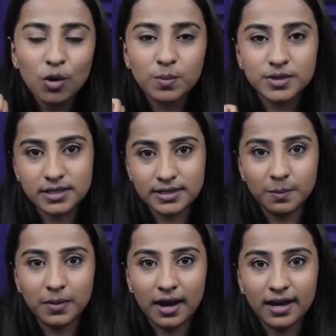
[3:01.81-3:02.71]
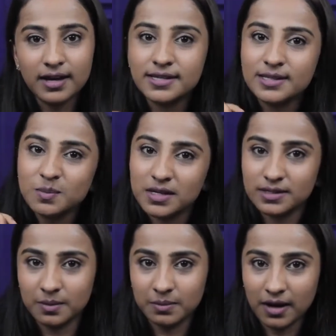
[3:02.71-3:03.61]
a composite supply is a
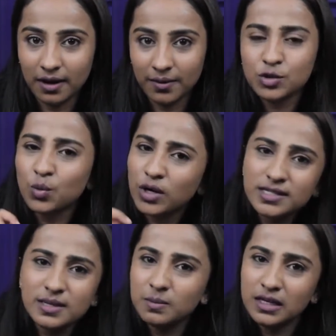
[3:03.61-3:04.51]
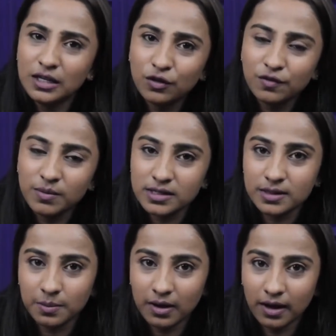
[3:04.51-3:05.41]
mixed supply. So what is the meaning of mixed
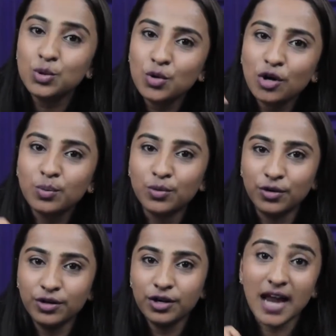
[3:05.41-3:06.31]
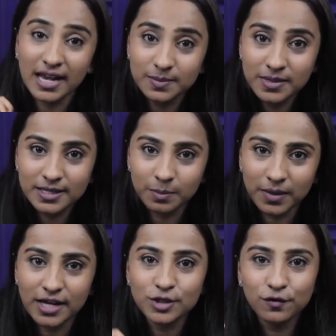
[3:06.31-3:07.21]
supply? Two or more taxable
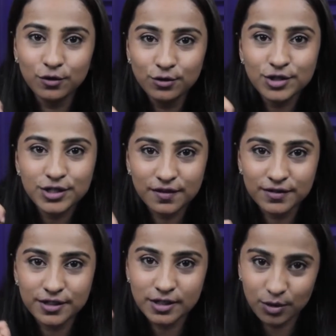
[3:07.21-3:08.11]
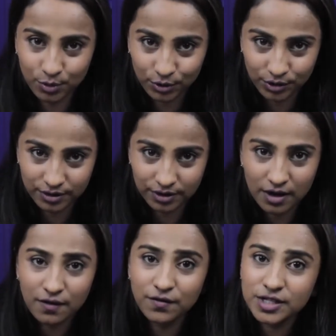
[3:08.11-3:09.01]
supplies of goods or services or both,
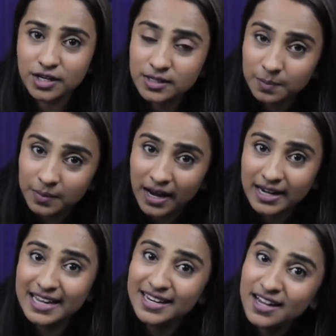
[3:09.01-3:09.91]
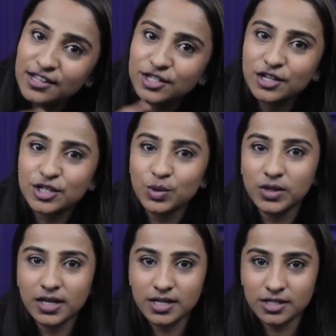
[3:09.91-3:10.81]
which are supplied in conjunction
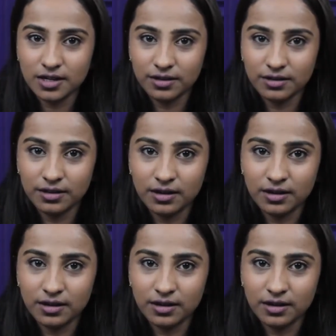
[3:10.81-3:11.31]
with each other,